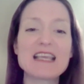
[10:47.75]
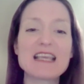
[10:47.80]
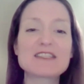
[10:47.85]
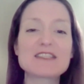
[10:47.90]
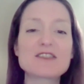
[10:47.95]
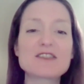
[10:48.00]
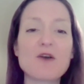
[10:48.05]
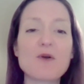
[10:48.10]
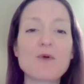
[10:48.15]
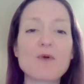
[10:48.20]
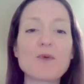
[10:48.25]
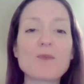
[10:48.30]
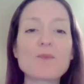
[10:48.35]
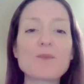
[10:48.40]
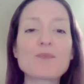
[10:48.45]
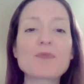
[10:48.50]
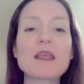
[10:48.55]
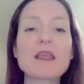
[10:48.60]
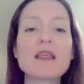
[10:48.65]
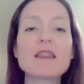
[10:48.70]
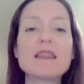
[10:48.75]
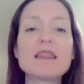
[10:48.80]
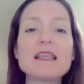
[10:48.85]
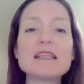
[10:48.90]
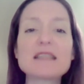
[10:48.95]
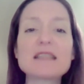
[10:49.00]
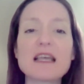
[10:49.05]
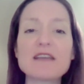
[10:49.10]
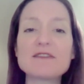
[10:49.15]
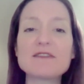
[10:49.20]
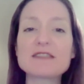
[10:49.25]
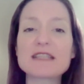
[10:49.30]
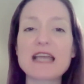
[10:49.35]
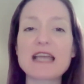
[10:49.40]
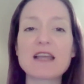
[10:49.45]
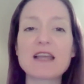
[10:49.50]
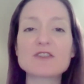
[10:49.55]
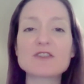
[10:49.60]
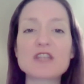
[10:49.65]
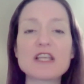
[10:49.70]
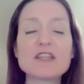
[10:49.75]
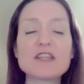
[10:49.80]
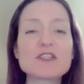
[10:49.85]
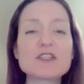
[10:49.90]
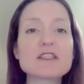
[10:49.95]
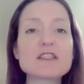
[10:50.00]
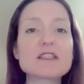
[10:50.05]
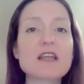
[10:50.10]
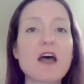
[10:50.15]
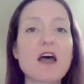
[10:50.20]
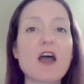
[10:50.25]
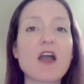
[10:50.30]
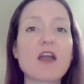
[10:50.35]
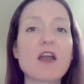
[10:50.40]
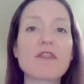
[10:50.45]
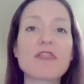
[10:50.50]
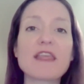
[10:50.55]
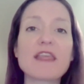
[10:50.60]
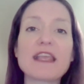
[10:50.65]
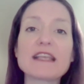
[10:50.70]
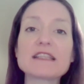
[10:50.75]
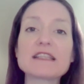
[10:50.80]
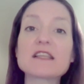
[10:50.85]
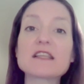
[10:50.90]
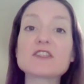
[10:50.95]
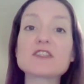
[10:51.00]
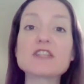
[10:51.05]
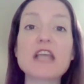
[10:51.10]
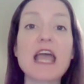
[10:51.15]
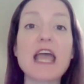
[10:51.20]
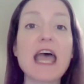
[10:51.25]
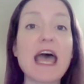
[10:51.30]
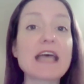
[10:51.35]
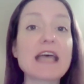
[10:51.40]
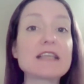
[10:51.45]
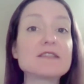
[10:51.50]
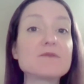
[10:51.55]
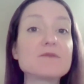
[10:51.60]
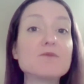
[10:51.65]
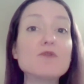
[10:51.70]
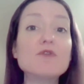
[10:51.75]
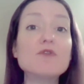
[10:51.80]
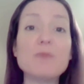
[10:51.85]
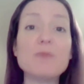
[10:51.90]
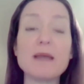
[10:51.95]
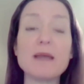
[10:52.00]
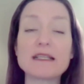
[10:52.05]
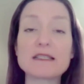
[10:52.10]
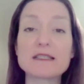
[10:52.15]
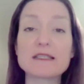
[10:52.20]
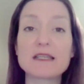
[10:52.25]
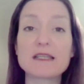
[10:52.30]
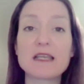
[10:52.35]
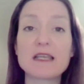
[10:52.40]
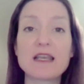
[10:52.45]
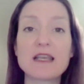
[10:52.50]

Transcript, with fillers: So these lifestyle changes are things such as movement.